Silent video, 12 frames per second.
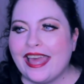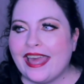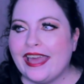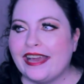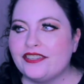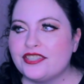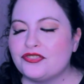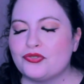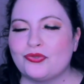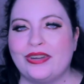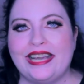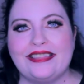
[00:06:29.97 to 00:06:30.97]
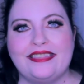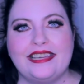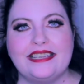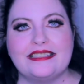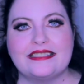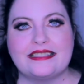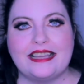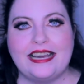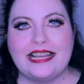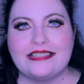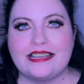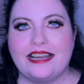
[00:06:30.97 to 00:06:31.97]
and just try things
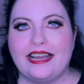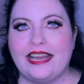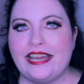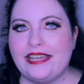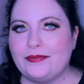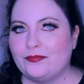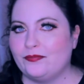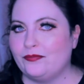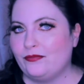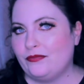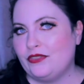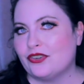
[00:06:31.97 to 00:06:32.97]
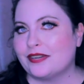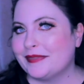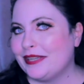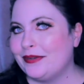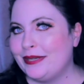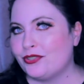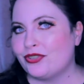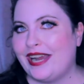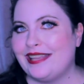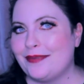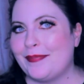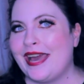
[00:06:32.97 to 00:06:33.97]
that I normally wouldn't
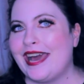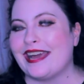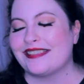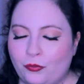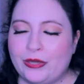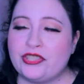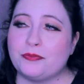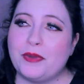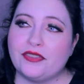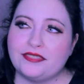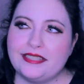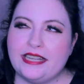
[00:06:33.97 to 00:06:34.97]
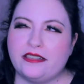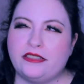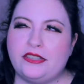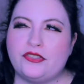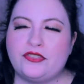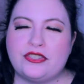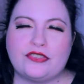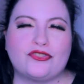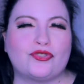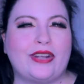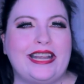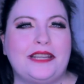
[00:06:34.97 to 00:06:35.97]
try in the past, which mostly includes just
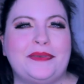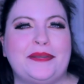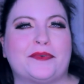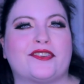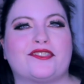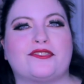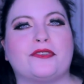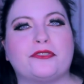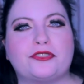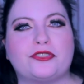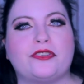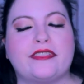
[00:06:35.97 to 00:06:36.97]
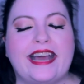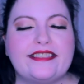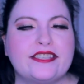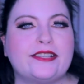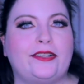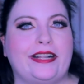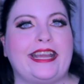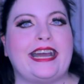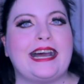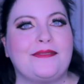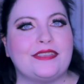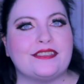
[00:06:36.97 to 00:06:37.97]
trying to be more social. That's a goal I
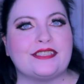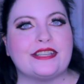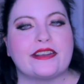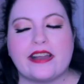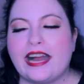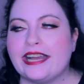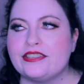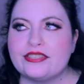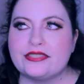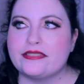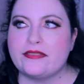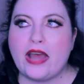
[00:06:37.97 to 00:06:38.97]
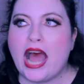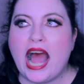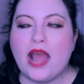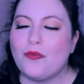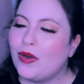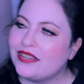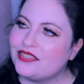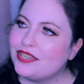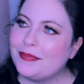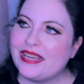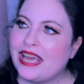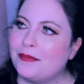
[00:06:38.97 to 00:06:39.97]
have this year. I want to
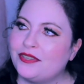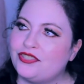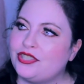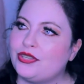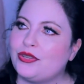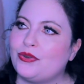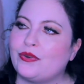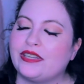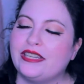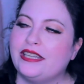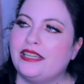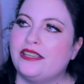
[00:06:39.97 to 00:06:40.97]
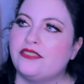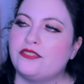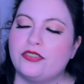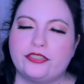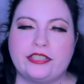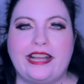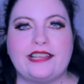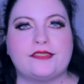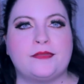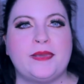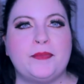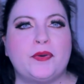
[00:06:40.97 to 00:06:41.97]
be able to socialize
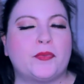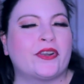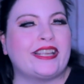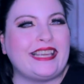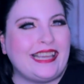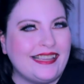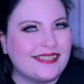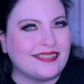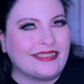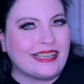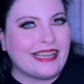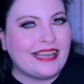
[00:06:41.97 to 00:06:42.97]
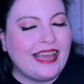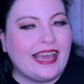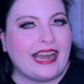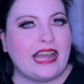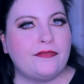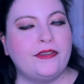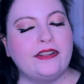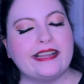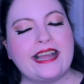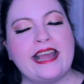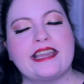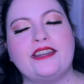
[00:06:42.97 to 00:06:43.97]
with people more easily, and I feel
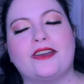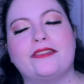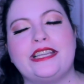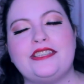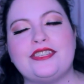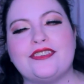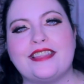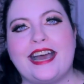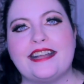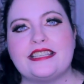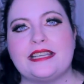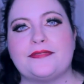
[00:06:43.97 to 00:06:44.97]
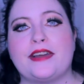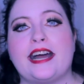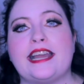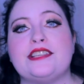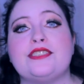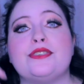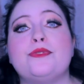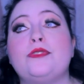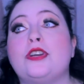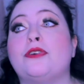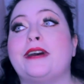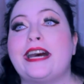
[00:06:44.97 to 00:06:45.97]
like I can only do that if I do
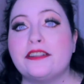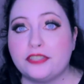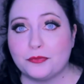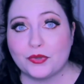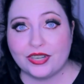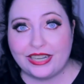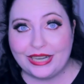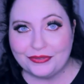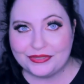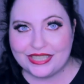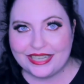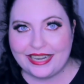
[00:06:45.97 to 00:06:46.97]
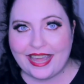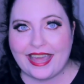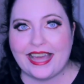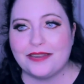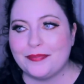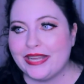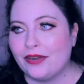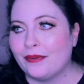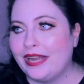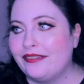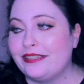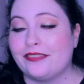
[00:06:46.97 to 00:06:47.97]
go out more often and be
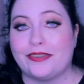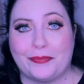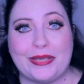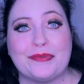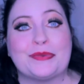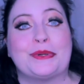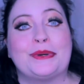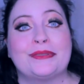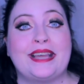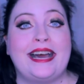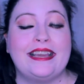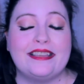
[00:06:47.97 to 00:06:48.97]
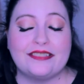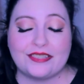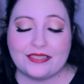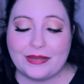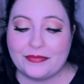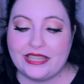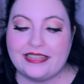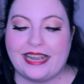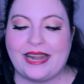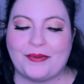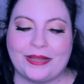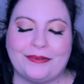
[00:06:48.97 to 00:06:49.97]
around other people. That is something that
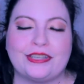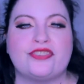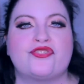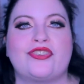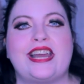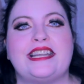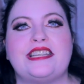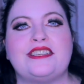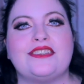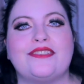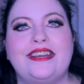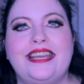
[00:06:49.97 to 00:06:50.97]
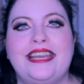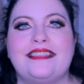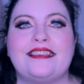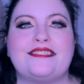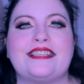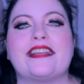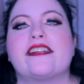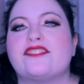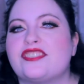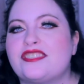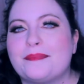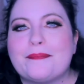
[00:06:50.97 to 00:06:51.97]
I really want to try to do this year,
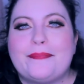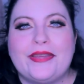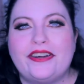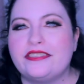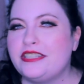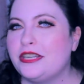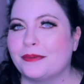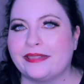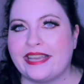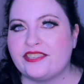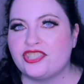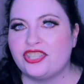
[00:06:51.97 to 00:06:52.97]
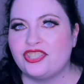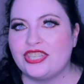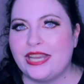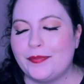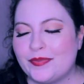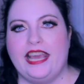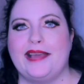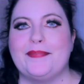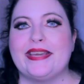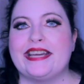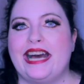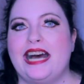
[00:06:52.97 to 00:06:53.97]
just build new relationships and
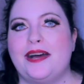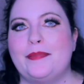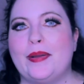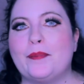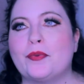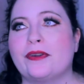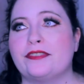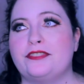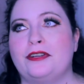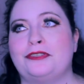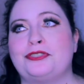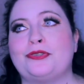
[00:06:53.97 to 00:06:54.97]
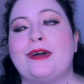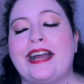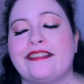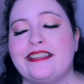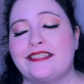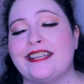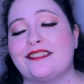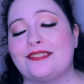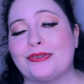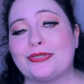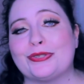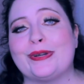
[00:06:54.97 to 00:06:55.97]
become more social, at least as
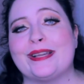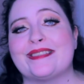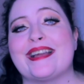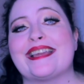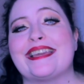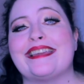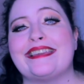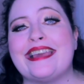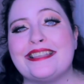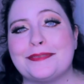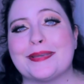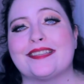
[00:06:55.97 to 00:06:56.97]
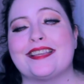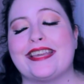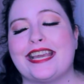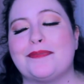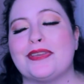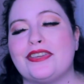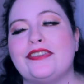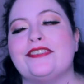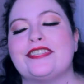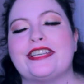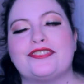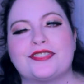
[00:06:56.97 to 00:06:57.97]
social as I can get, because I am a
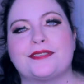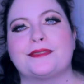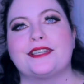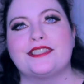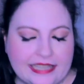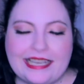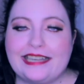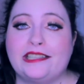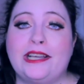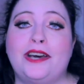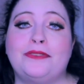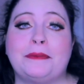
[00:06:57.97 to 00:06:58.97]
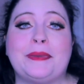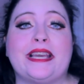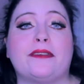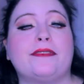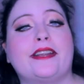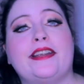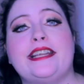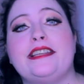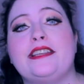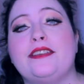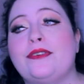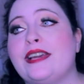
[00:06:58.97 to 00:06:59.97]
huge introvert, and that alone would be a very
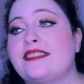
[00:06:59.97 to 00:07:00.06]
new,